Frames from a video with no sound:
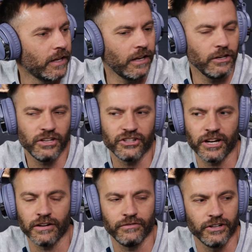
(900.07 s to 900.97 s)
And you can
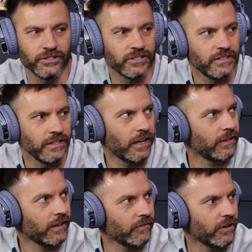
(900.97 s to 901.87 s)
check our footage to see that, like,